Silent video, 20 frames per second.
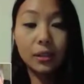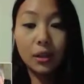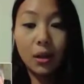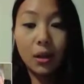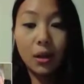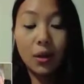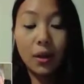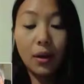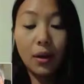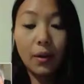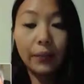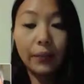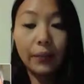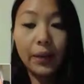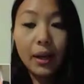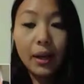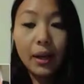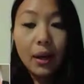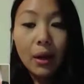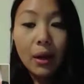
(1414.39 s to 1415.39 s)

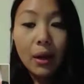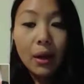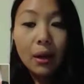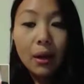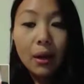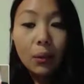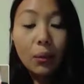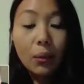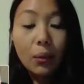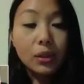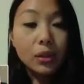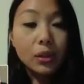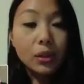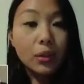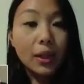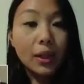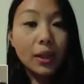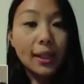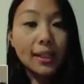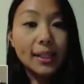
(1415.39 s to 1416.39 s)
So, what's
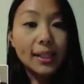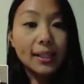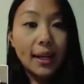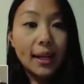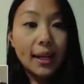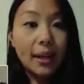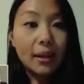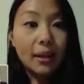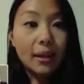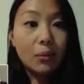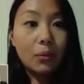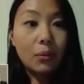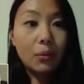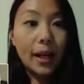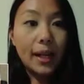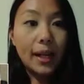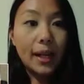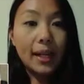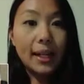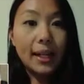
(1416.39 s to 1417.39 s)
great is that
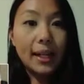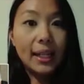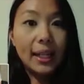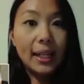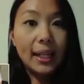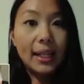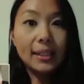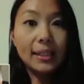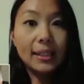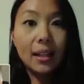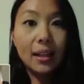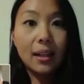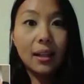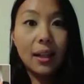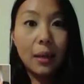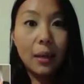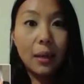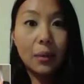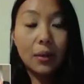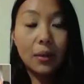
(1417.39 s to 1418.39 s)
writing is
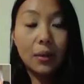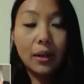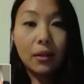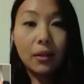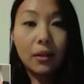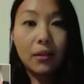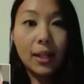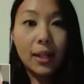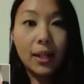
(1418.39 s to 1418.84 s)
collaborative,